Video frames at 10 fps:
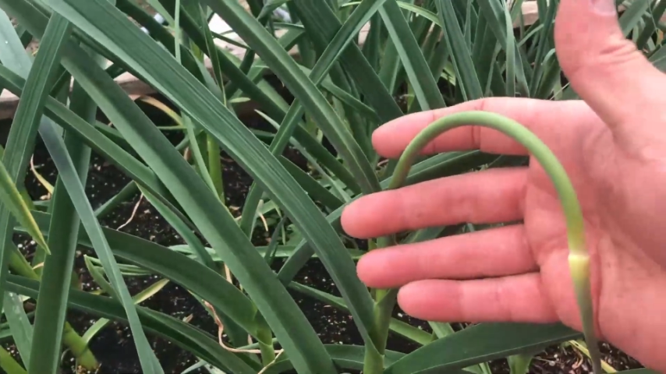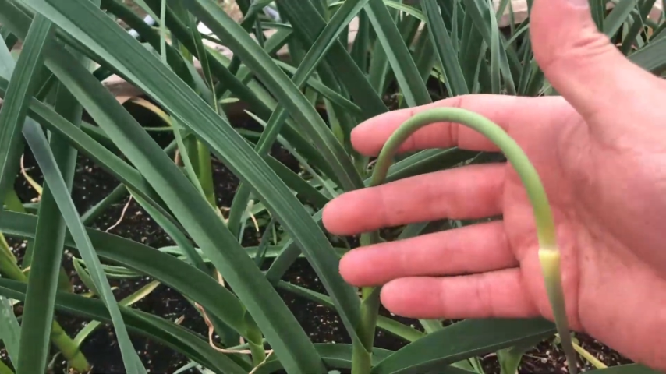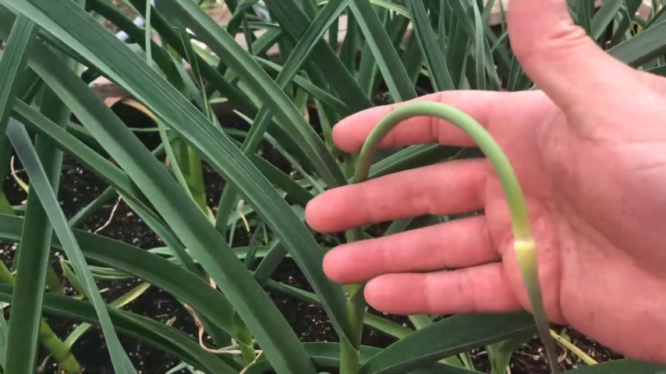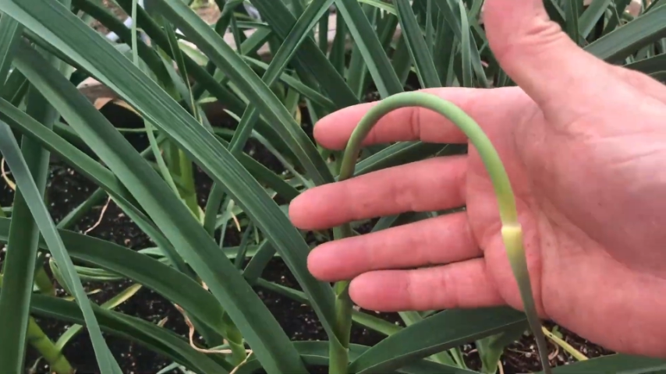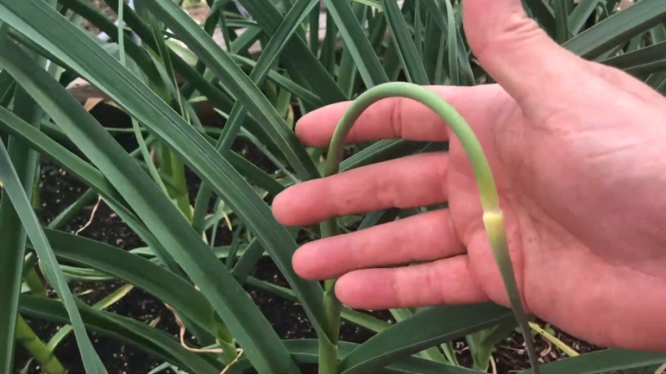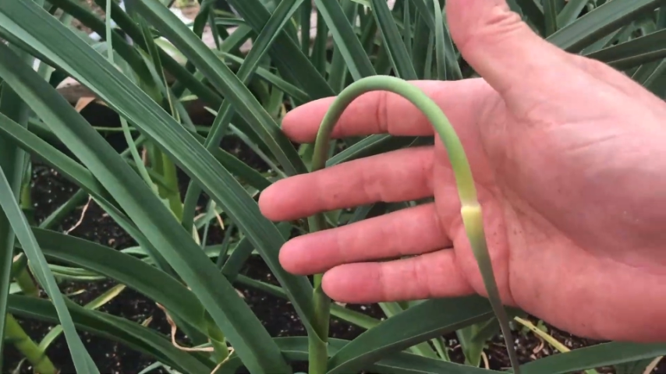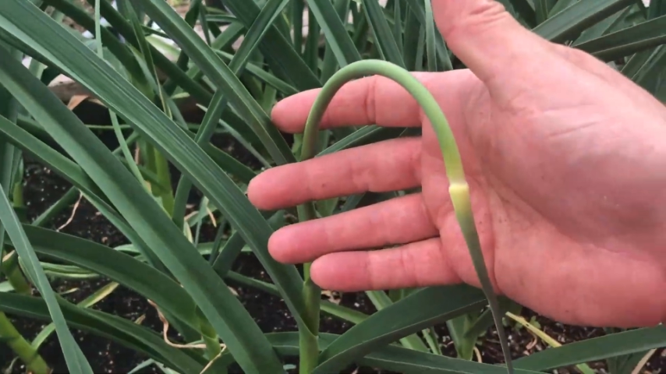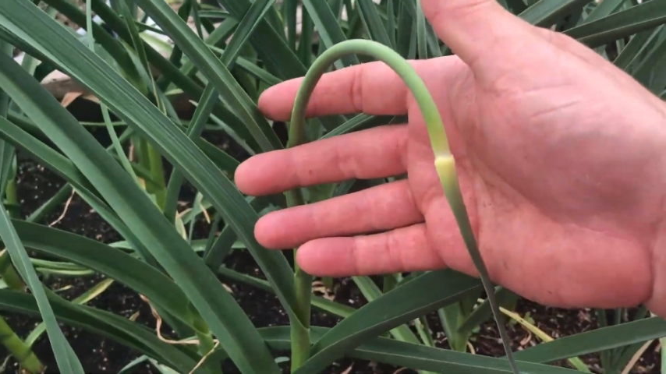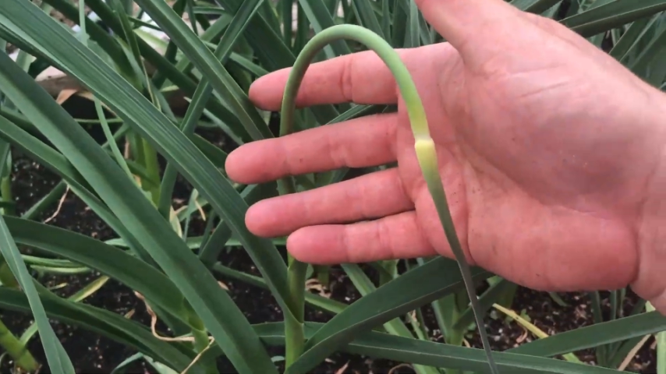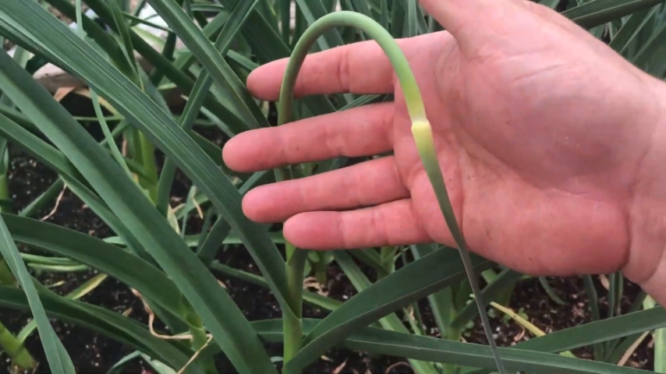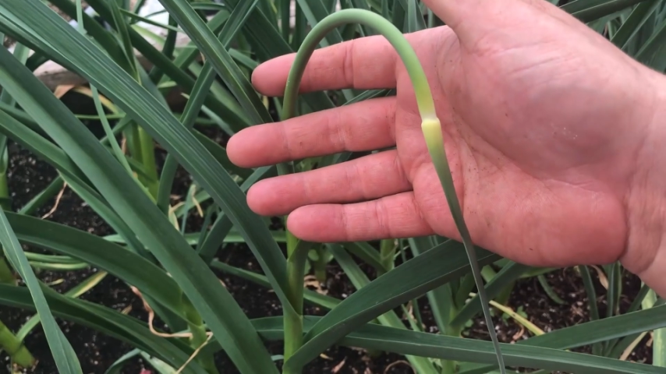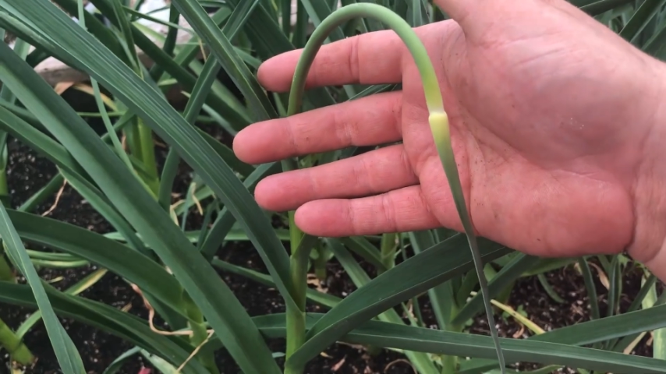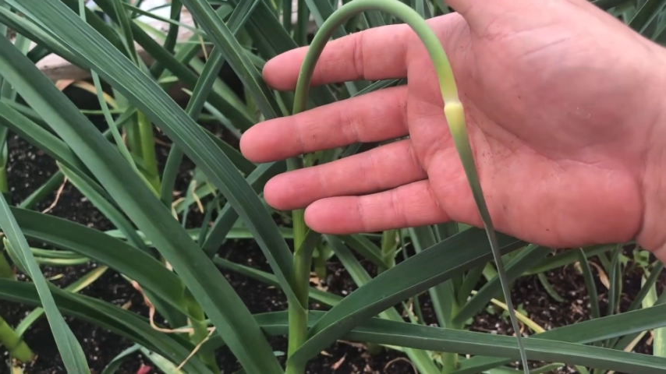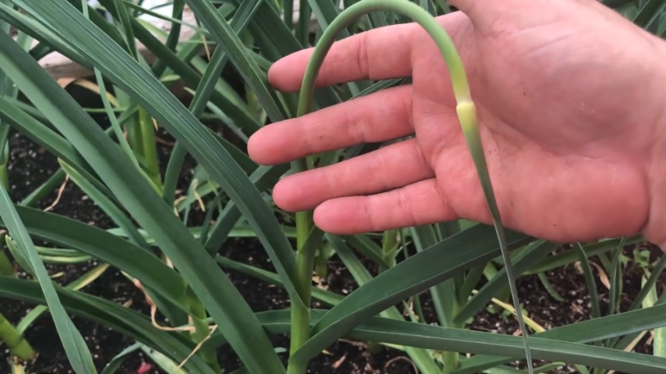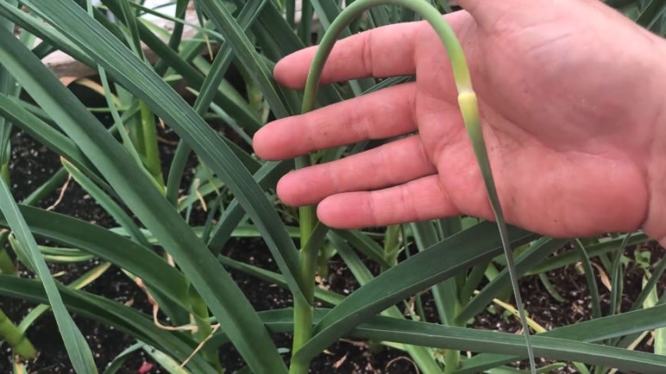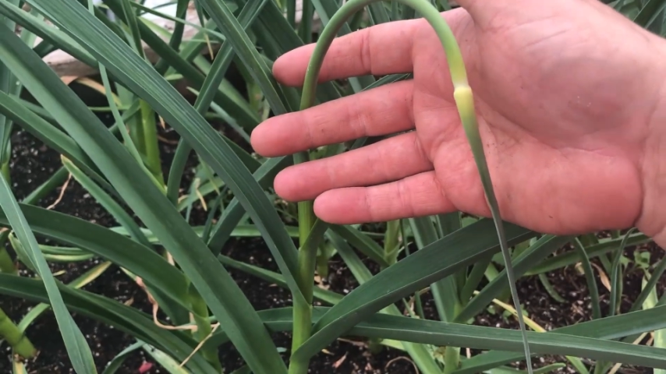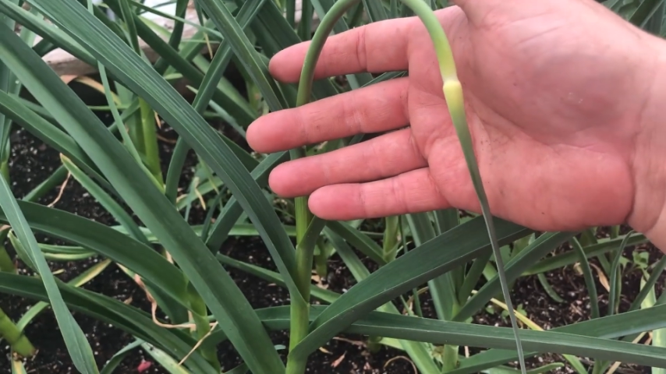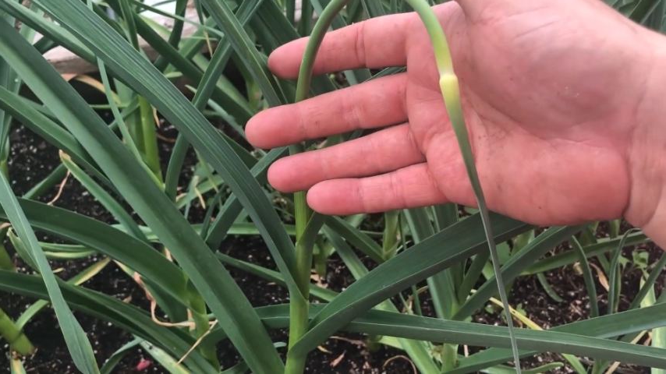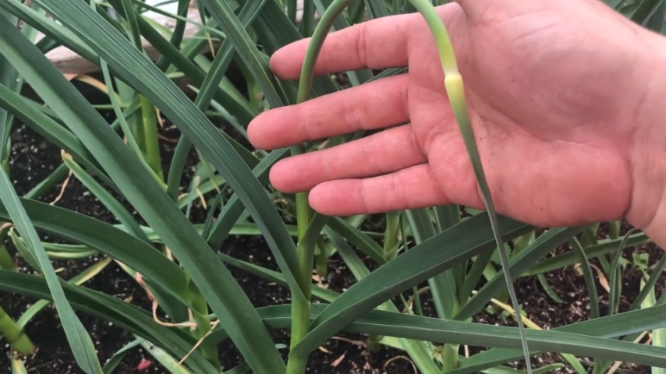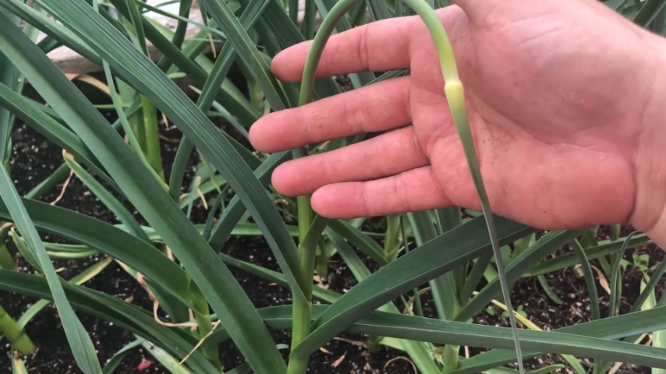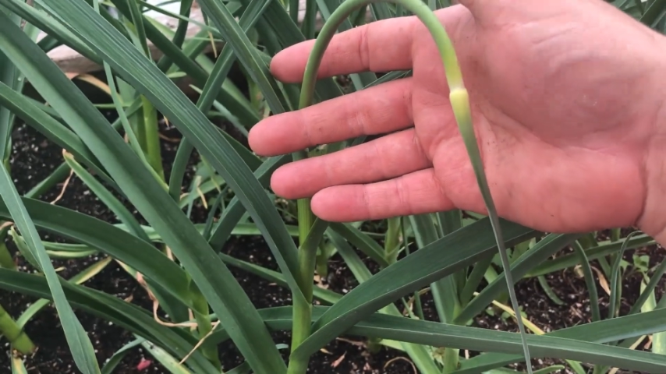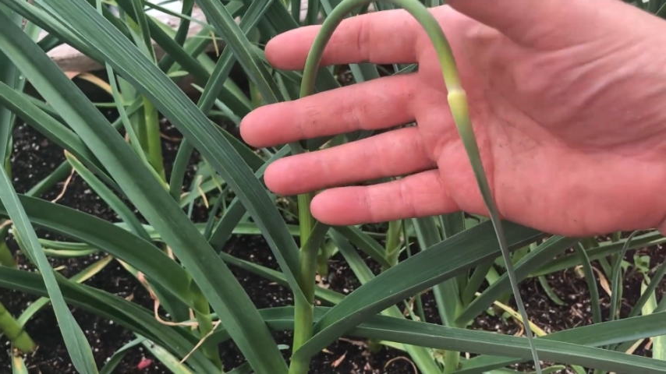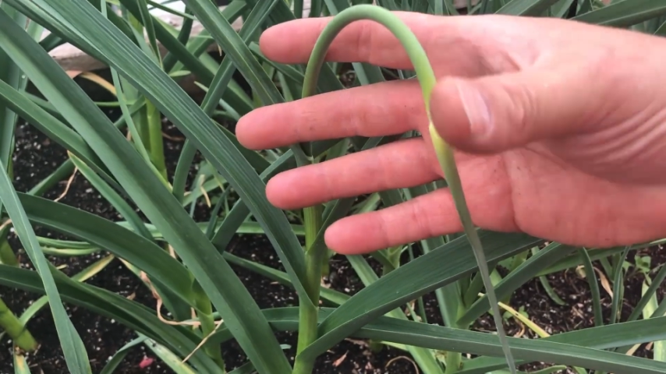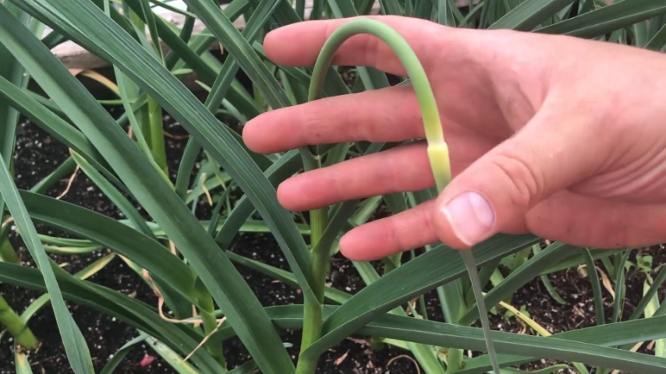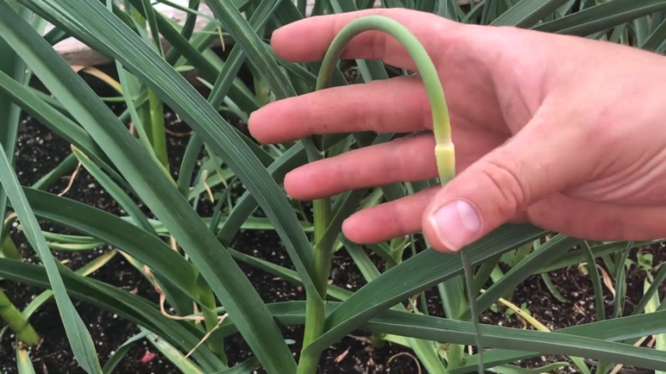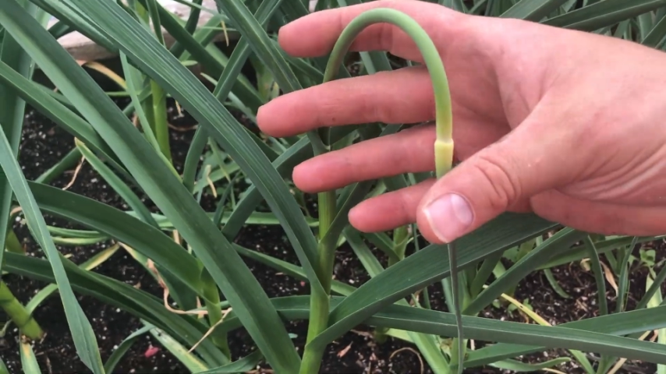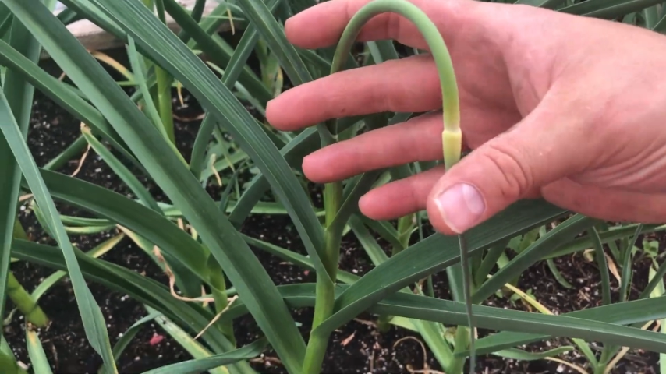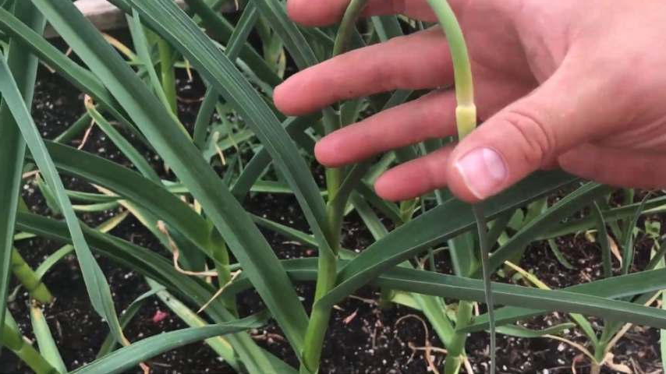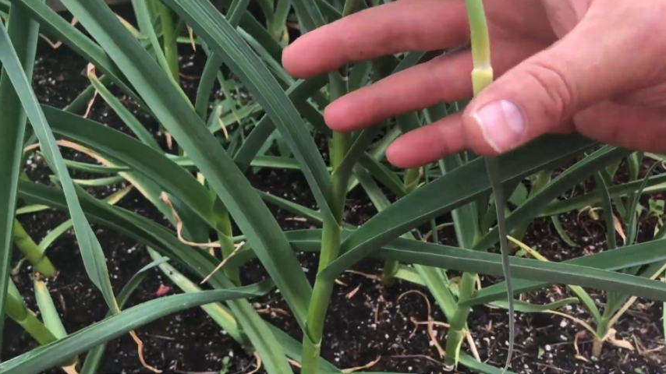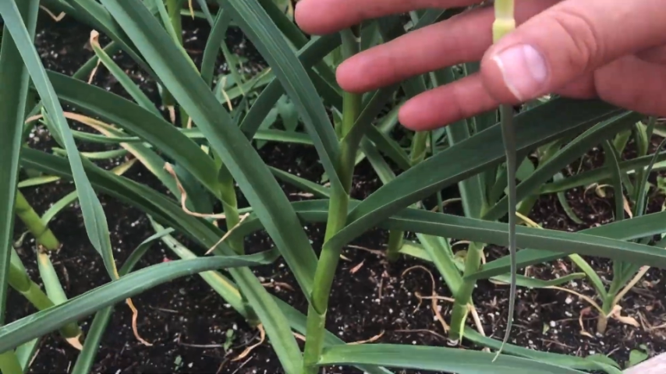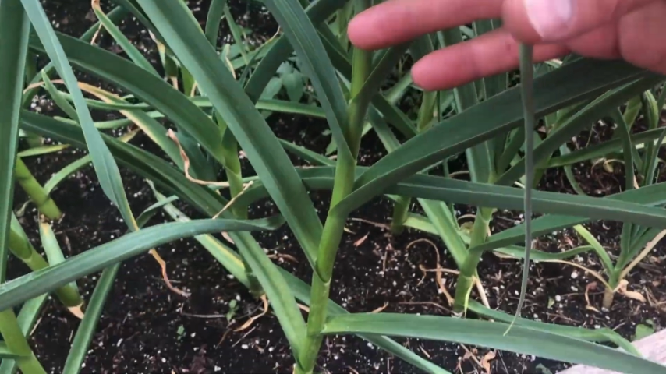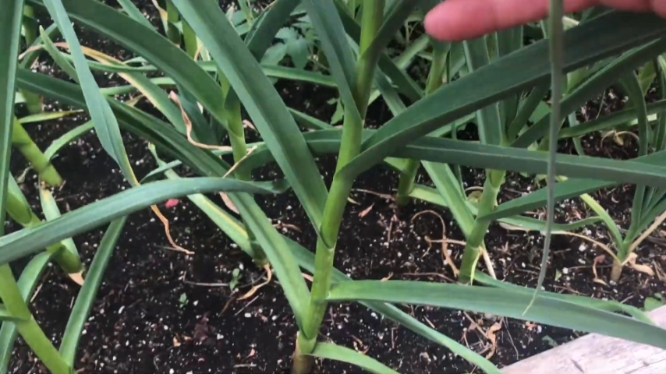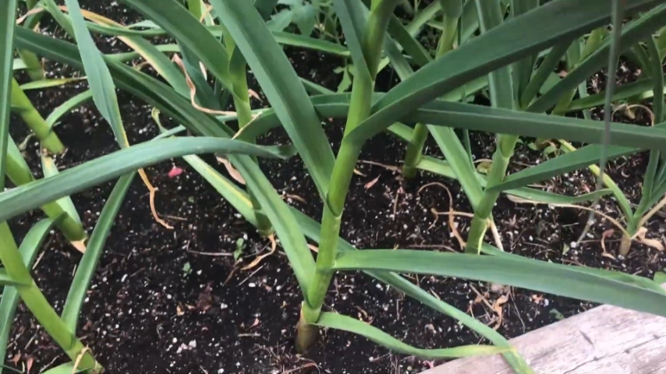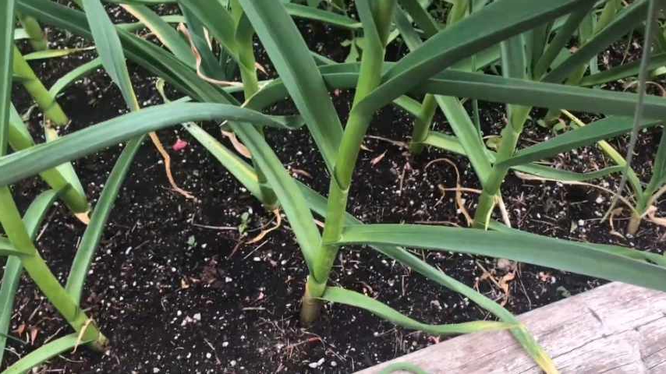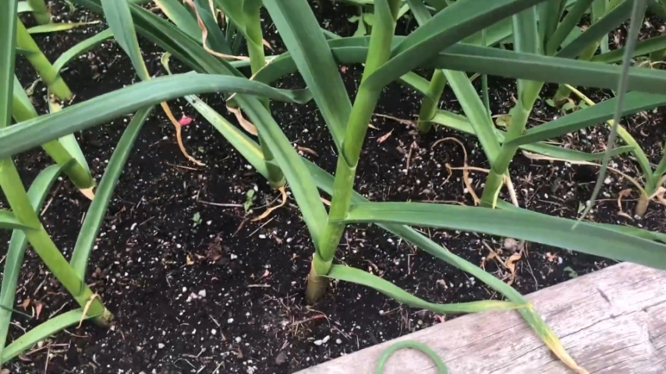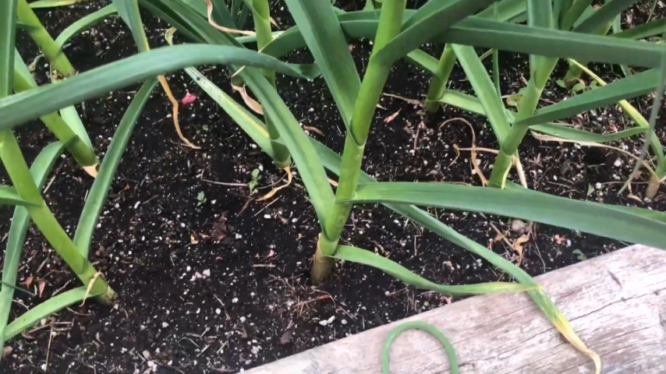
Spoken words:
No face is visible, so there are no lips to read.